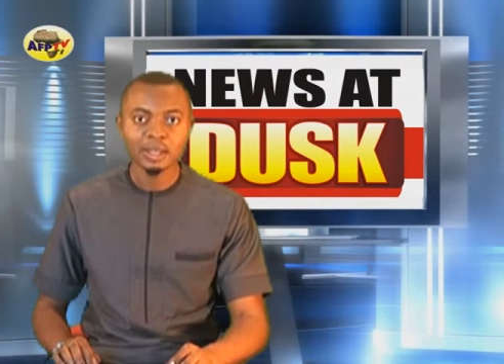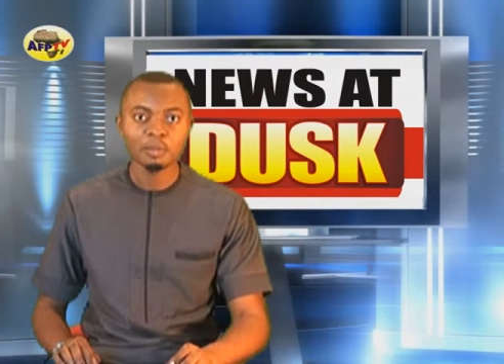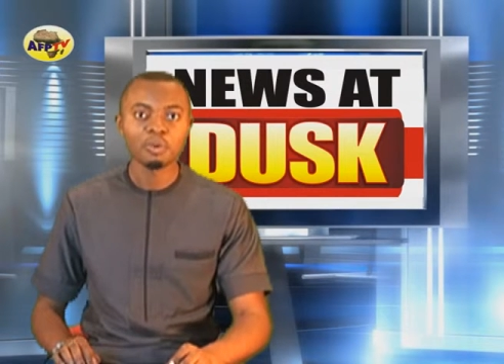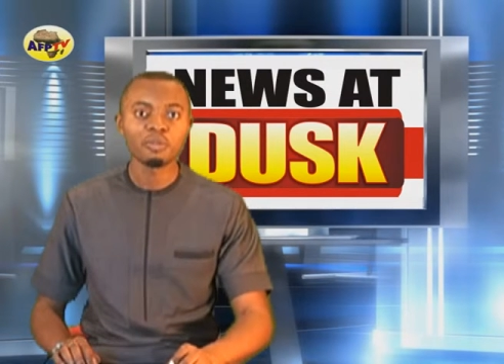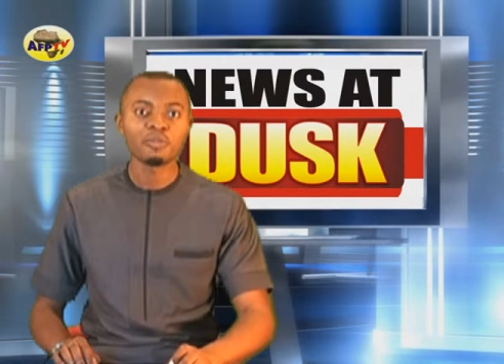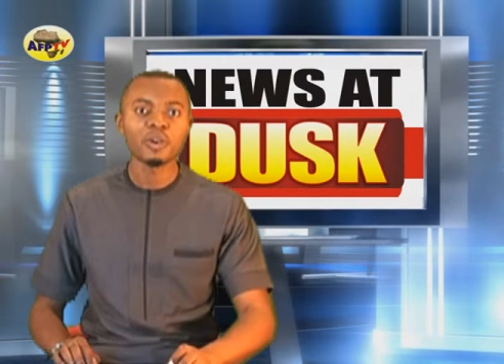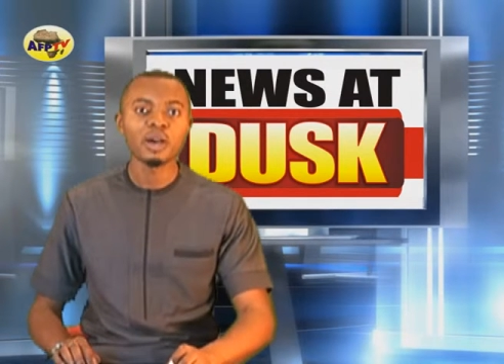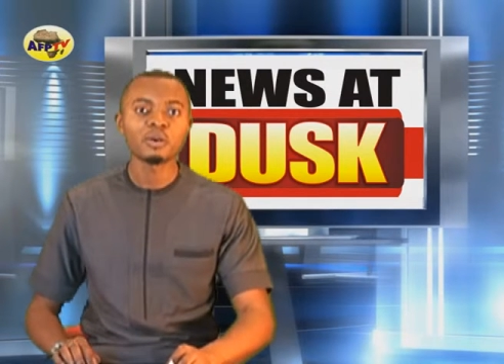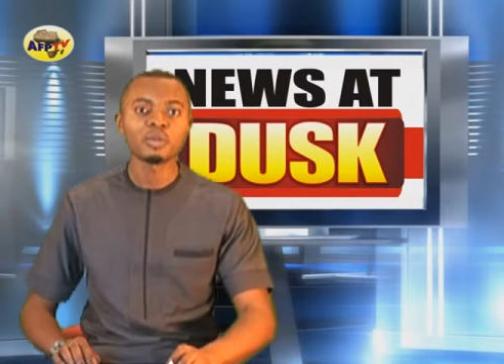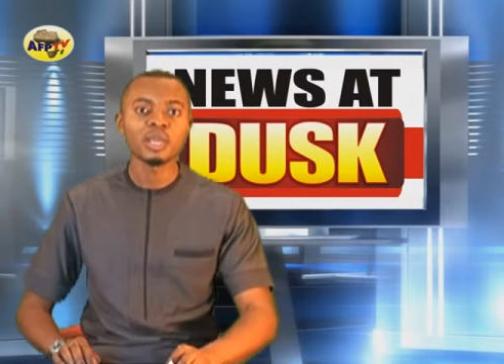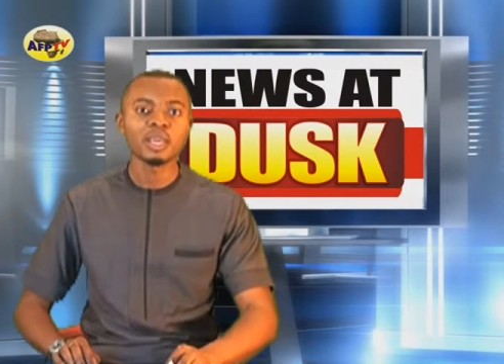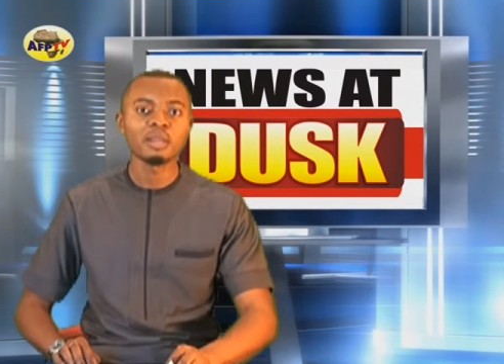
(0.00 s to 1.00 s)
debris
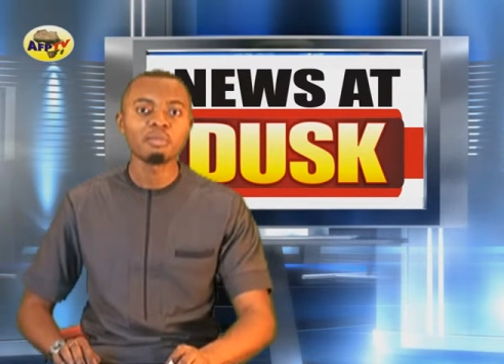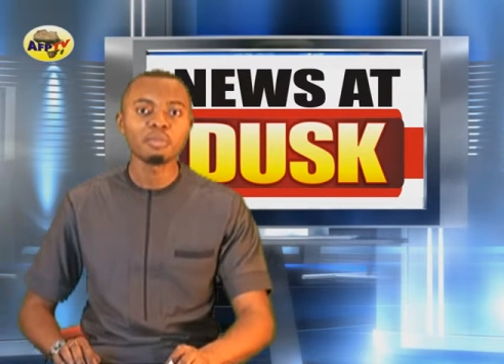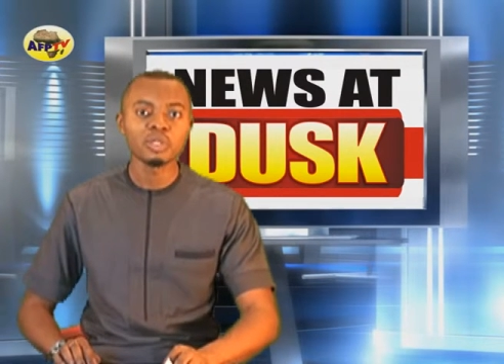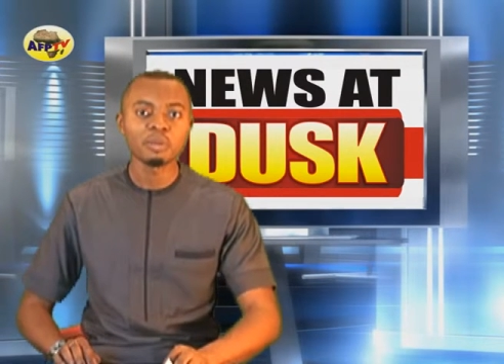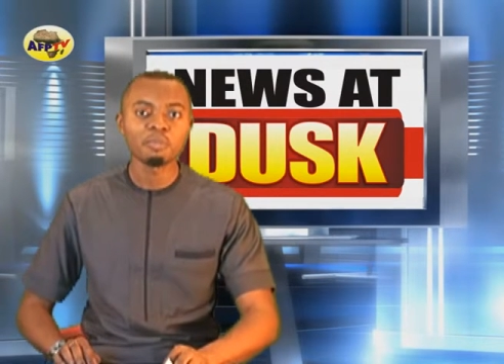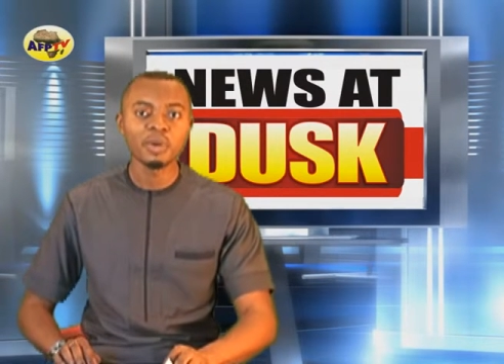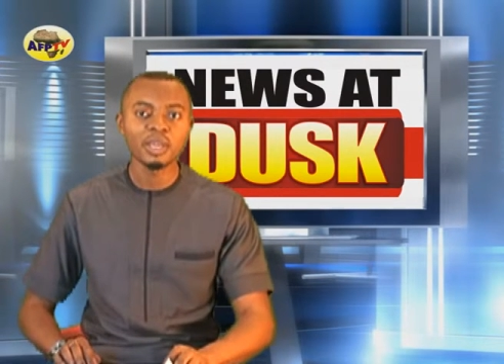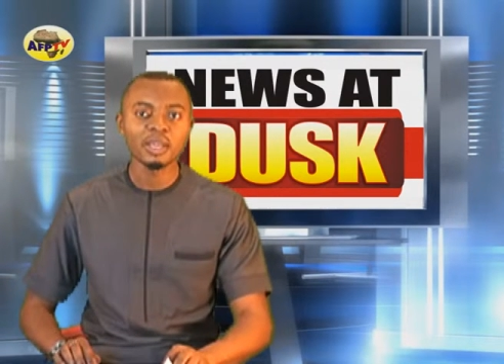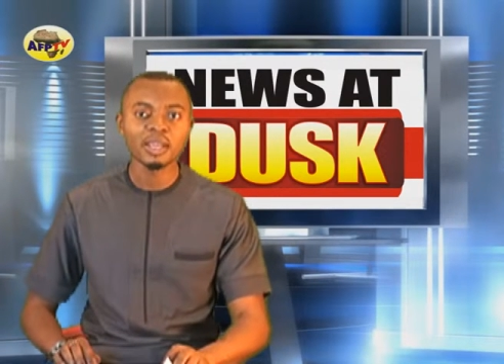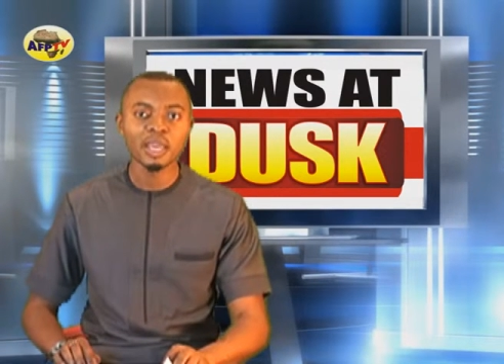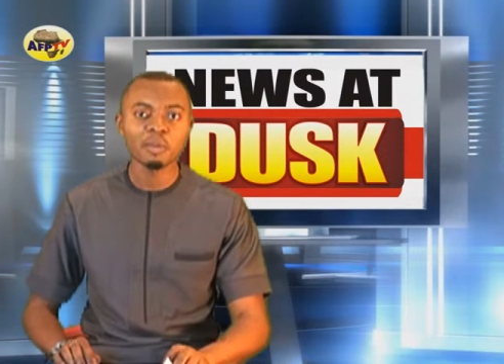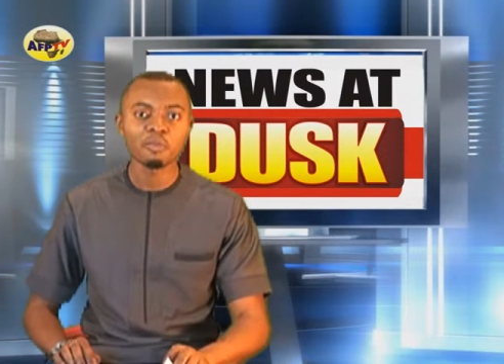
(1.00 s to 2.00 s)
found in
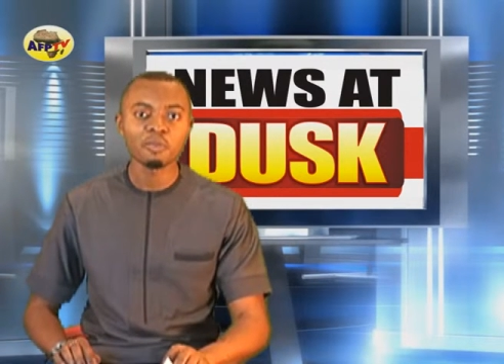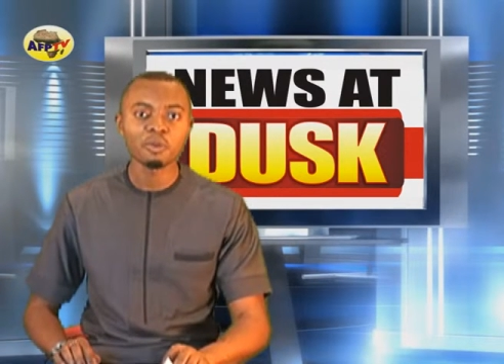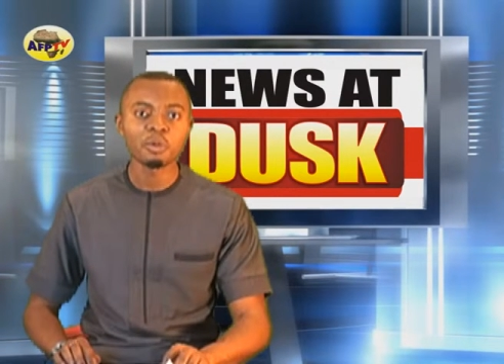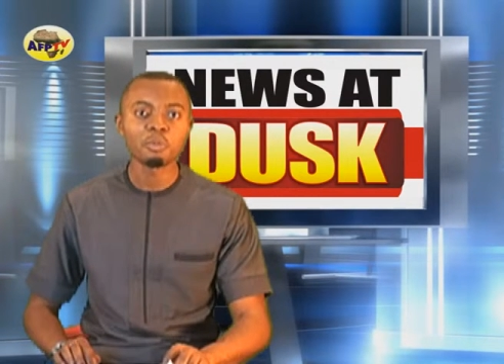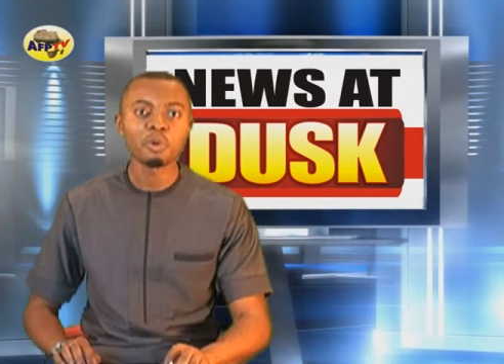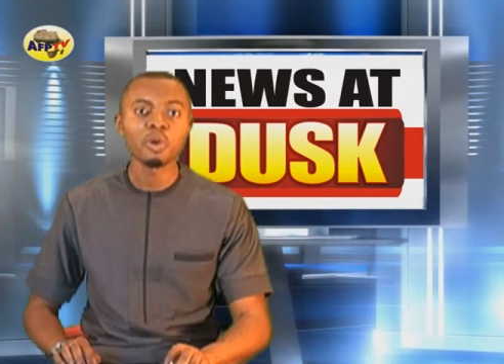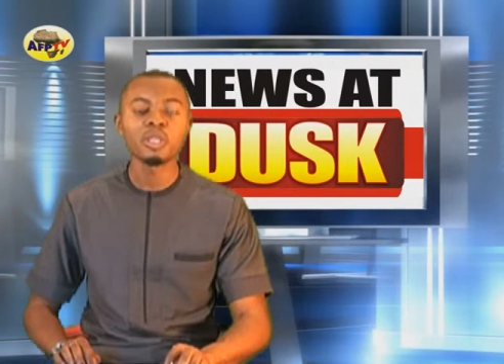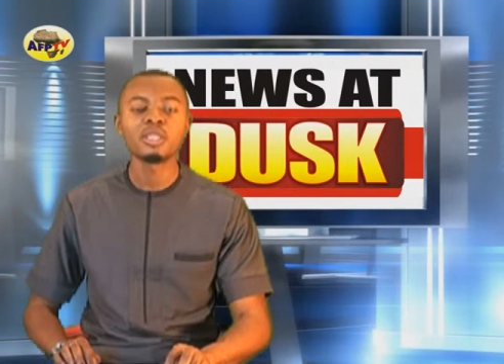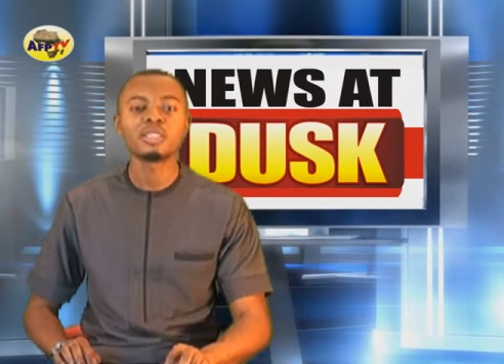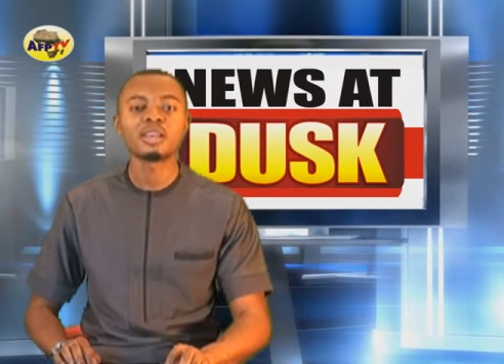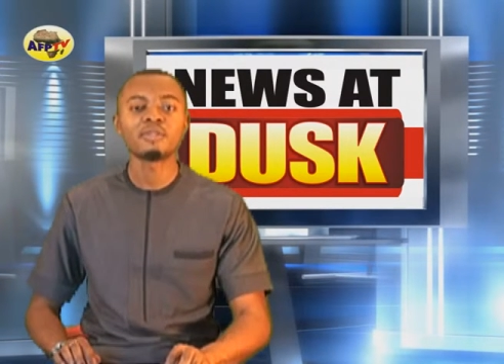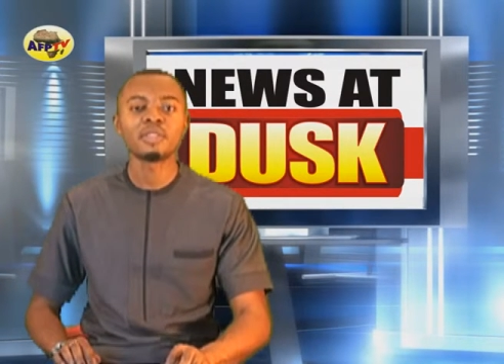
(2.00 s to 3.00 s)
Mozambique came from the
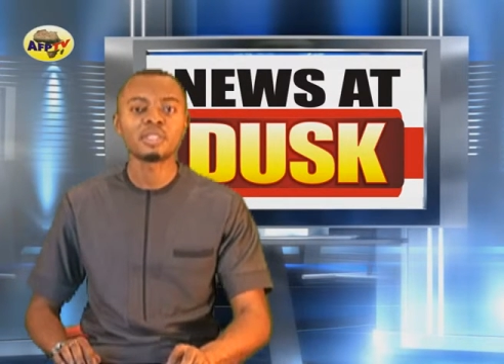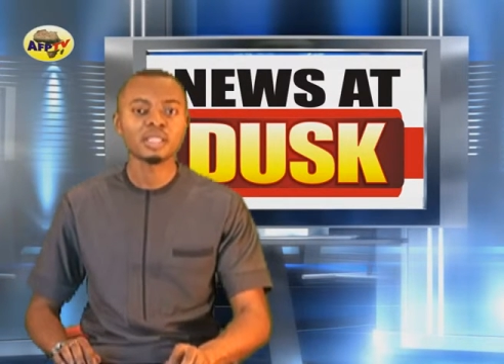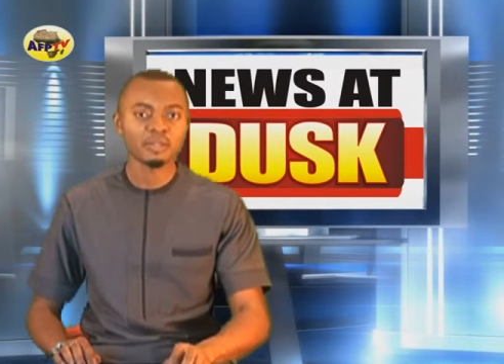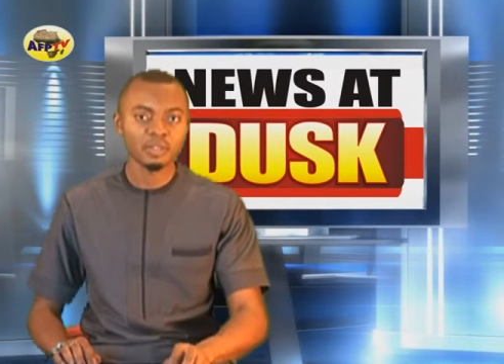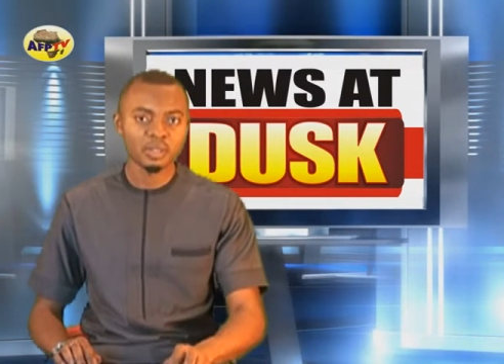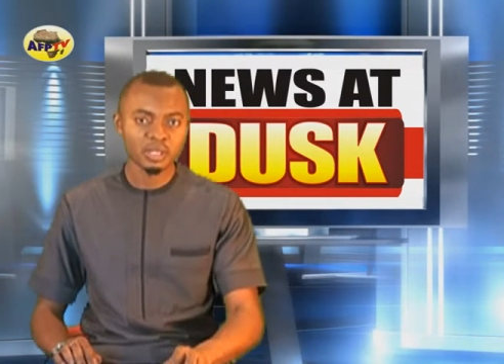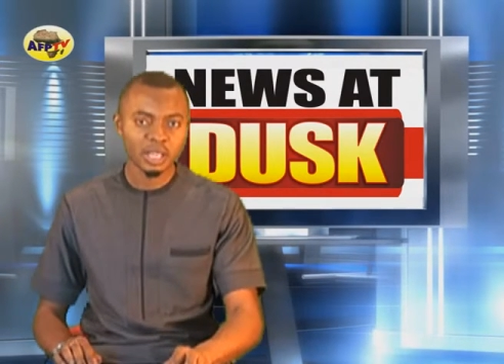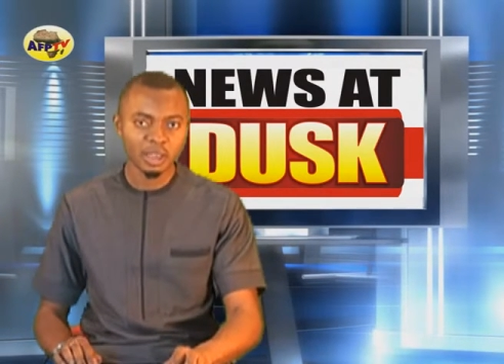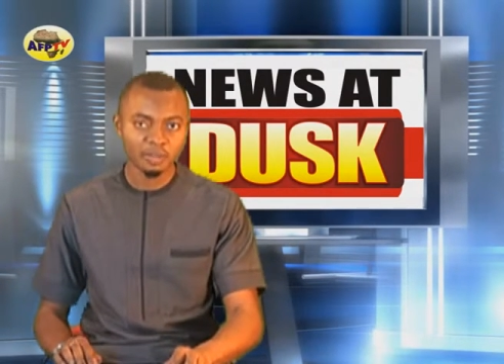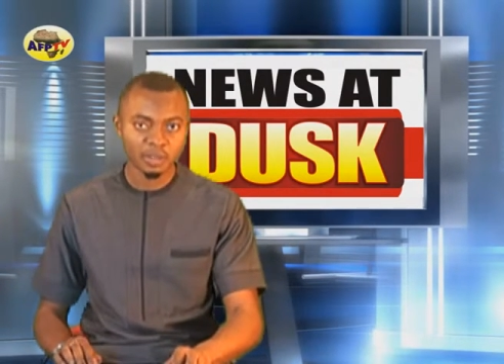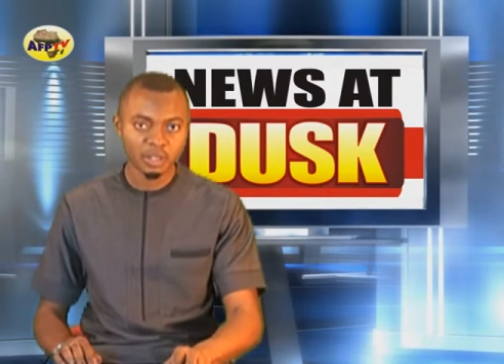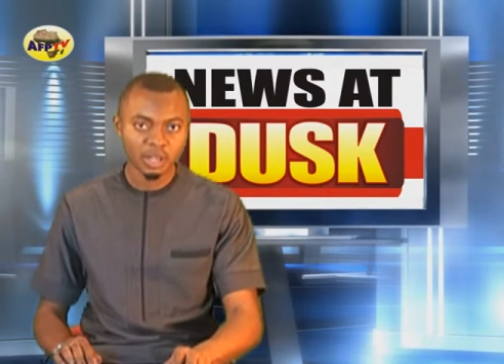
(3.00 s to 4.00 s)
Boeing
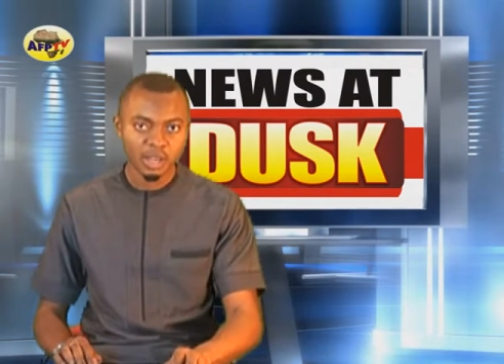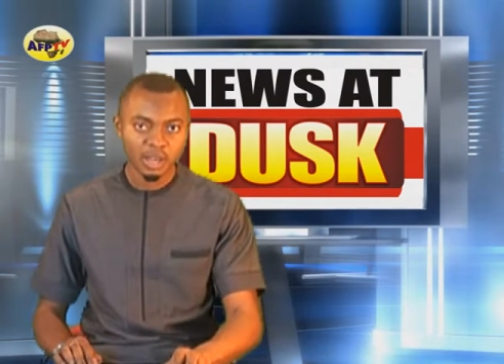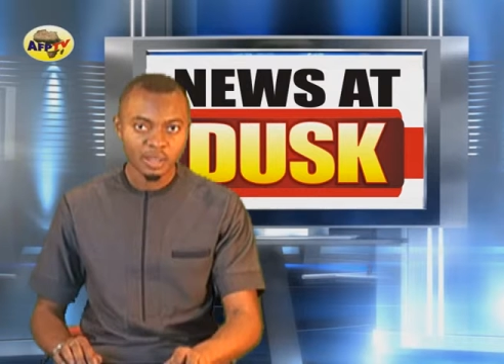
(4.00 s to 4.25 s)
777,